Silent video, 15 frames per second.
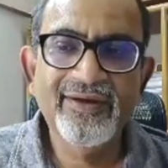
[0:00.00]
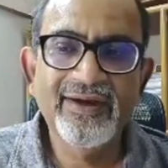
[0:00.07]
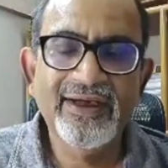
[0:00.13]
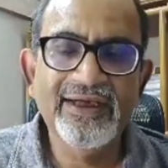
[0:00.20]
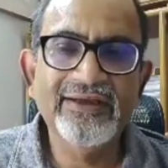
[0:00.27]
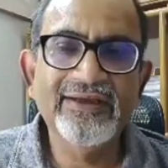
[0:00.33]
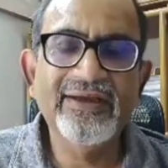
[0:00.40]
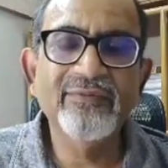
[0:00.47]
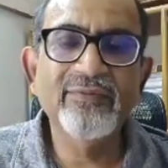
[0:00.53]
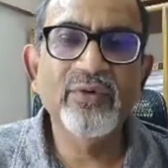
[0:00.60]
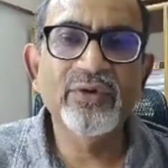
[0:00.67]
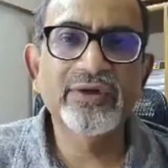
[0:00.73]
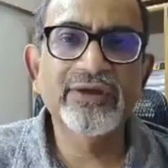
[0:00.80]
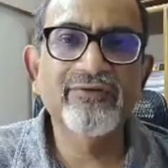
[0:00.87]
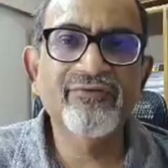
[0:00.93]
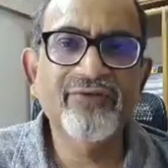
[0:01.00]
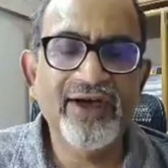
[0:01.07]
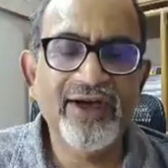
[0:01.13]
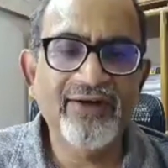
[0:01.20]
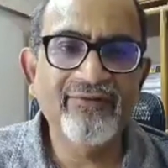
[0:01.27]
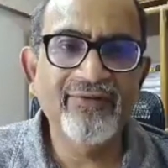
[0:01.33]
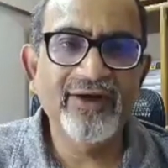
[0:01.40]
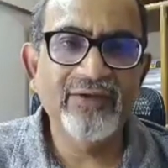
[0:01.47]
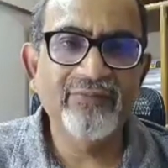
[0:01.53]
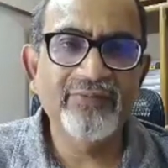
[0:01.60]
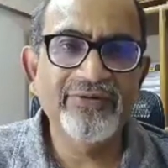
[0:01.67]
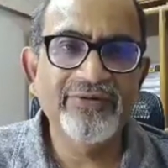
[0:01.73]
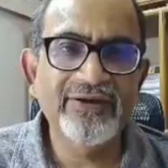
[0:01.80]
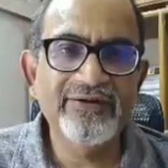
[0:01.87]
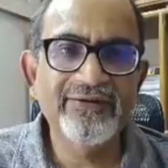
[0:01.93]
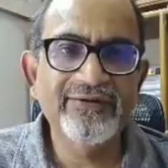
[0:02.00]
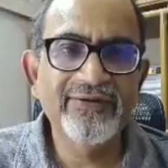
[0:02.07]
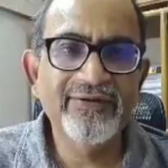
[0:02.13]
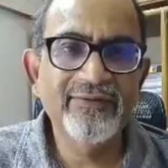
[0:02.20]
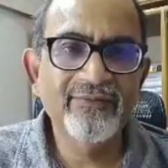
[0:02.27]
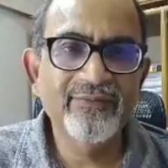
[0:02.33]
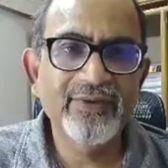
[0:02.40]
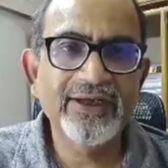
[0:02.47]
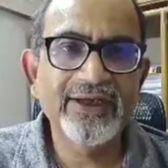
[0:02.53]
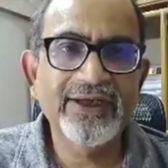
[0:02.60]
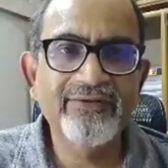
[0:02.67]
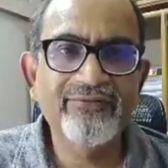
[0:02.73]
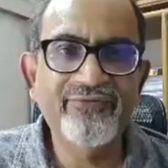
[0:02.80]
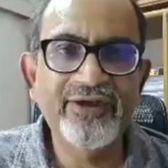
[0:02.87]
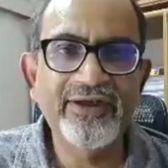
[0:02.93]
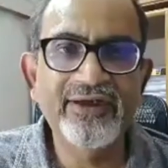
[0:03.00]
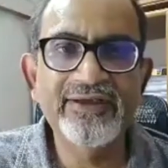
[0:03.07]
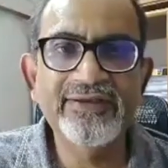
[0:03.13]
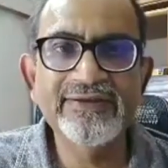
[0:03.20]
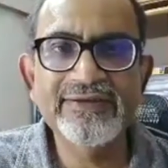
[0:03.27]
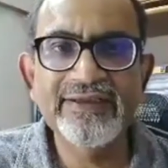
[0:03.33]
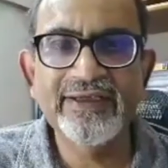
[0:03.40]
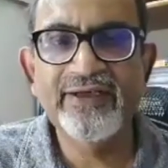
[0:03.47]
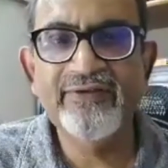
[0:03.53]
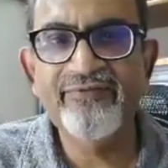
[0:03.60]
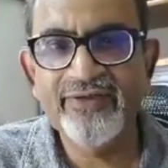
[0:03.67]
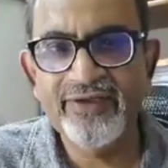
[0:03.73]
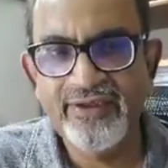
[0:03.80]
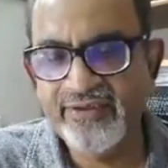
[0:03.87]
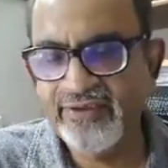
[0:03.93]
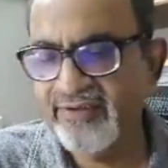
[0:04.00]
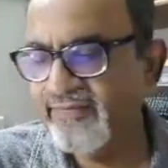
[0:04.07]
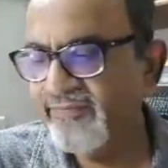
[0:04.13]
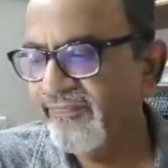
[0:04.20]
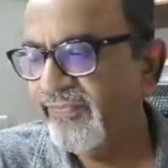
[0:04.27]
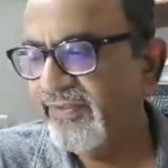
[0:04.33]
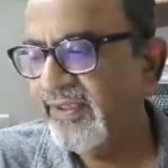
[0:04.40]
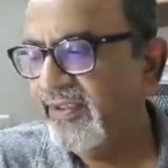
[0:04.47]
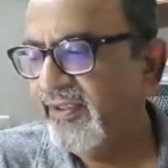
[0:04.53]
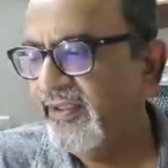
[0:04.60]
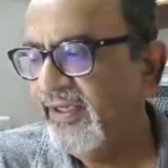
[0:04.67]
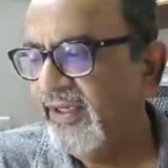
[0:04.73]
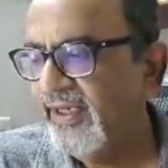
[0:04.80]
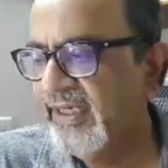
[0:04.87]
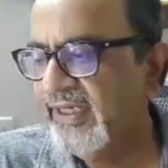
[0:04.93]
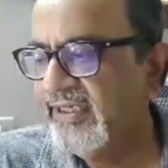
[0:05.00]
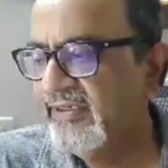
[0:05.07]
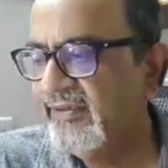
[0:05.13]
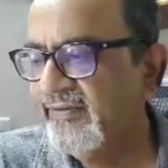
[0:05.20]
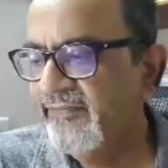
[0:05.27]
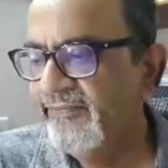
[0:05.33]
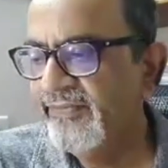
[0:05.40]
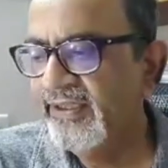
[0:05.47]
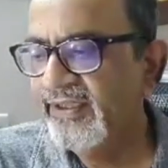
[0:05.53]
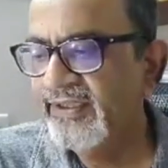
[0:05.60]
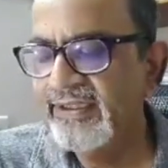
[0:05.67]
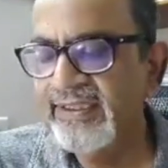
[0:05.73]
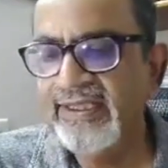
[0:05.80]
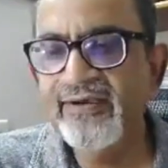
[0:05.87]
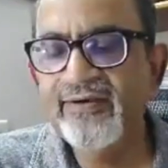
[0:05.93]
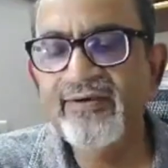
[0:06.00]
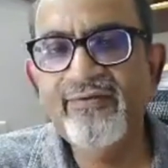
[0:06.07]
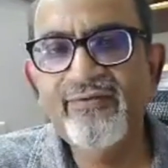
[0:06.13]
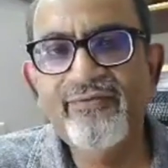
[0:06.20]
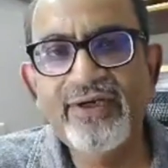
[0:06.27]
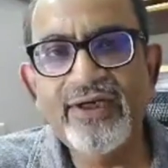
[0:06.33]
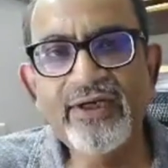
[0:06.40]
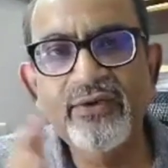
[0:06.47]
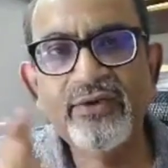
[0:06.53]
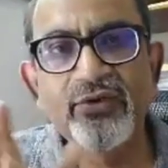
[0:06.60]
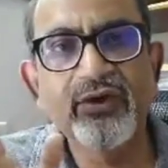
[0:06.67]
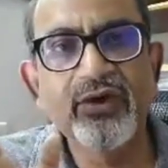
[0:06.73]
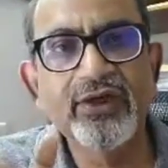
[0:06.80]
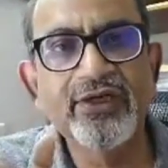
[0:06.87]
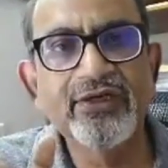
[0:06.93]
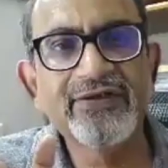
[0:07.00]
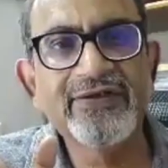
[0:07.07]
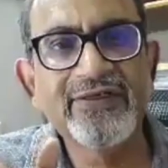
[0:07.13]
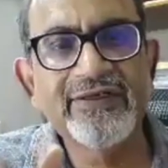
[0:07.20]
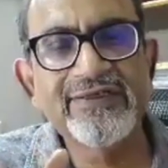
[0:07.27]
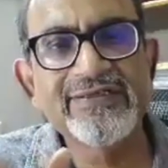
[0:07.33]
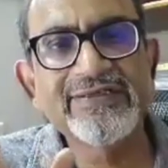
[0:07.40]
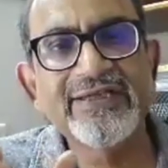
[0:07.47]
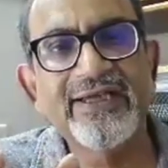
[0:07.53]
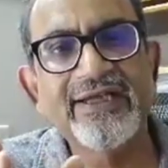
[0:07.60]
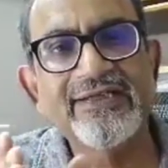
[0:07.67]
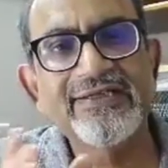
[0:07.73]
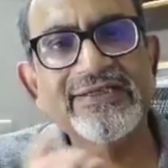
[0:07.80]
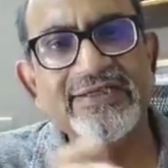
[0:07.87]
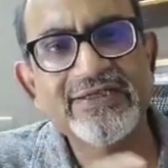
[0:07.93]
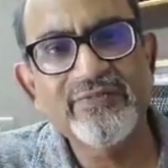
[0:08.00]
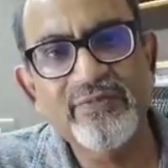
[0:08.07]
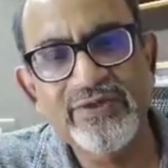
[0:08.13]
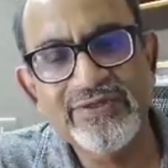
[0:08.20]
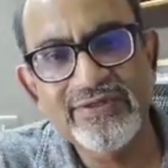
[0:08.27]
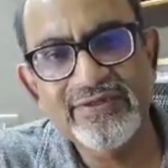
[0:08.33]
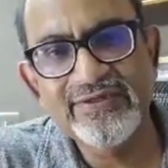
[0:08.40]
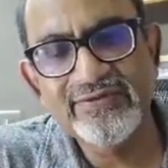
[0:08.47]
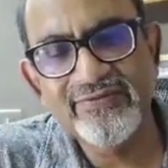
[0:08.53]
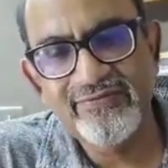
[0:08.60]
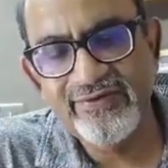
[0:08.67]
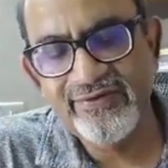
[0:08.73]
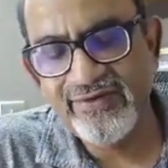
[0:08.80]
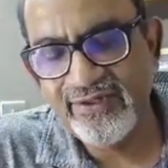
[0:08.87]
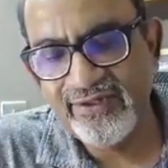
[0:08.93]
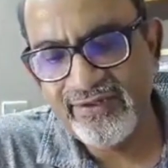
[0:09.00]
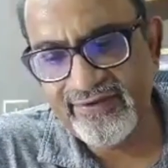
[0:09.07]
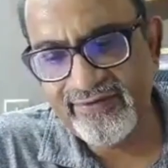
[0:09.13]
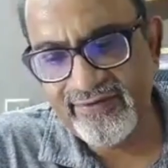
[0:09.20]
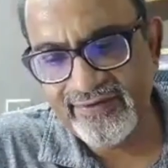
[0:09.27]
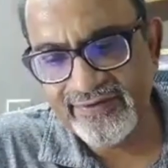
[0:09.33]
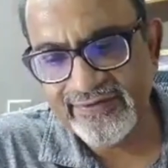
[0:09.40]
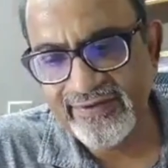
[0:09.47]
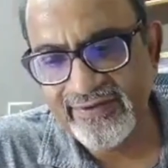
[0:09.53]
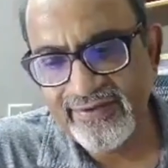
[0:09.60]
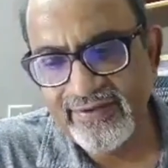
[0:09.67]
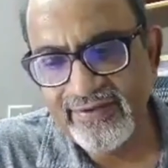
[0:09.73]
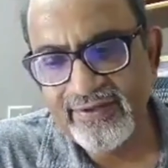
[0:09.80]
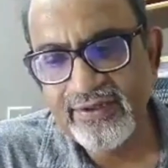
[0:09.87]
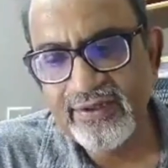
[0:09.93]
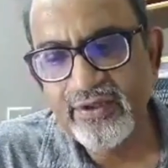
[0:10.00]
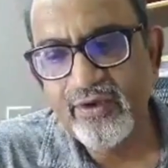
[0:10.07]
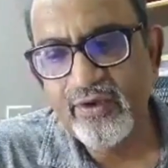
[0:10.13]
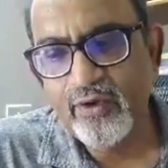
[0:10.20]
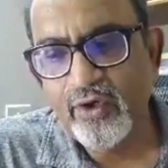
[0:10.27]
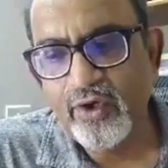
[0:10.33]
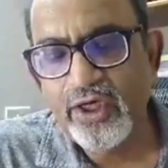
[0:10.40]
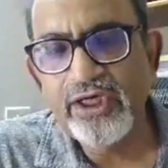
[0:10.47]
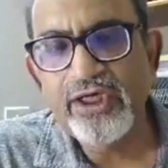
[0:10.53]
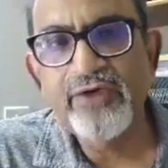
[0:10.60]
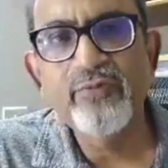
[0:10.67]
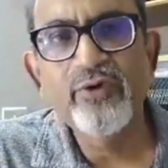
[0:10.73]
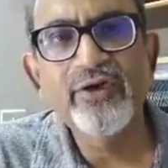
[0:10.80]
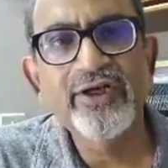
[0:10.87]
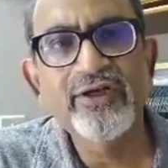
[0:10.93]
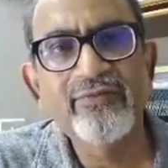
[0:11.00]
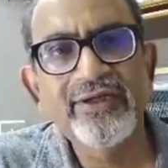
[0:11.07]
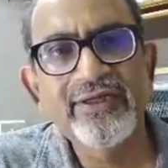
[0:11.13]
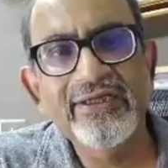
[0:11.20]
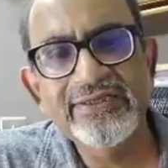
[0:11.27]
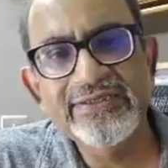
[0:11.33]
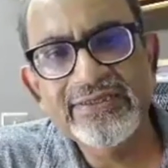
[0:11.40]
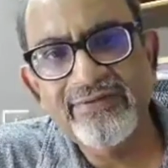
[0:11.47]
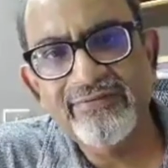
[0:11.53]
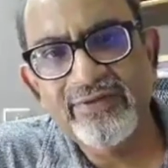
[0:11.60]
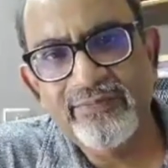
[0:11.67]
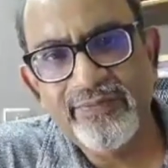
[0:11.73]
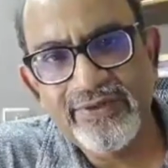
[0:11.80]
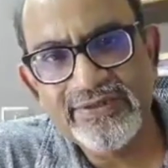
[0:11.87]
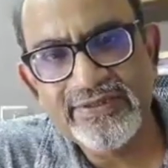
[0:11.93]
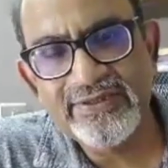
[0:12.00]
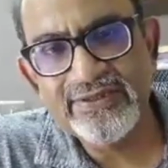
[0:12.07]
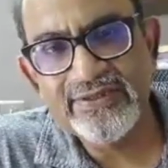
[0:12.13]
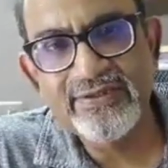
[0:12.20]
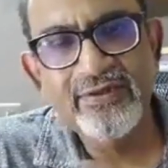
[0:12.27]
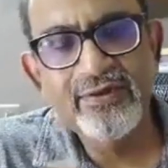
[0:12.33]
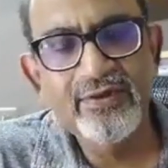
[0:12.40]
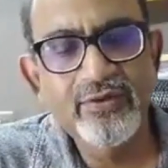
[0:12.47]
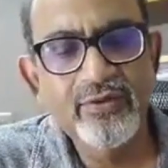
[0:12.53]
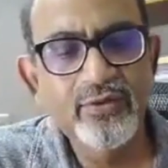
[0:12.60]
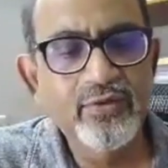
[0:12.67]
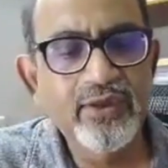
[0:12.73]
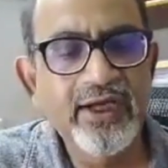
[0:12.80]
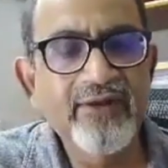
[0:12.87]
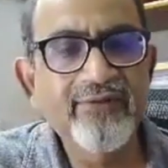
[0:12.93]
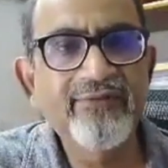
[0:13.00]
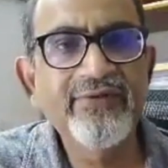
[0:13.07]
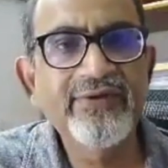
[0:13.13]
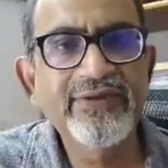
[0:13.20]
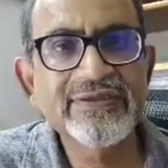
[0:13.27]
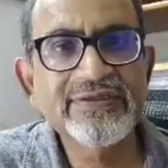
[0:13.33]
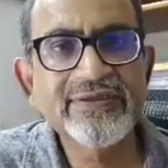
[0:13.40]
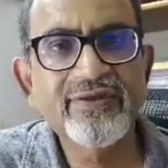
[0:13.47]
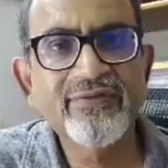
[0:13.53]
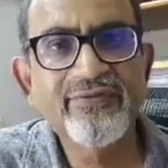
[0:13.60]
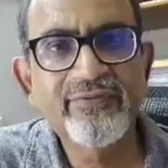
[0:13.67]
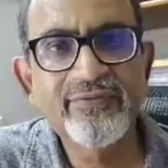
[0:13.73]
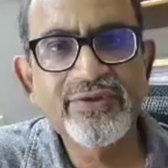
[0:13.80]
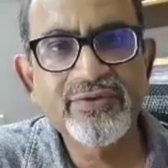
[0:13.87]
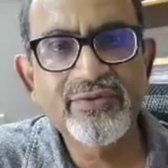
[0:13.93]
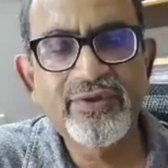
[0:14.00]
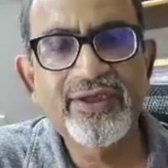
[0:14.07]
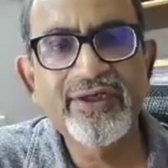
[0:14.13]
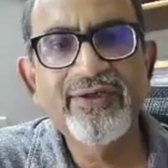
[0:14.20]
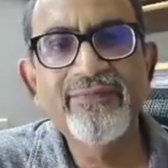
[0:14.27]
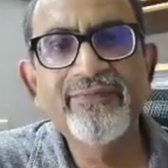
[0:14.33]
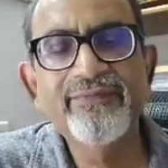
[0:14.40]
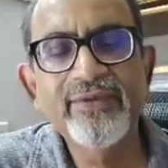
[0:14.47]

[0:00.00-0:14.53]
Anything more than 5 RBCs per high field is significant. And then when do you order CT scan in such patients with renal injuries? All hemodynamically stable patients who have history of hematuria,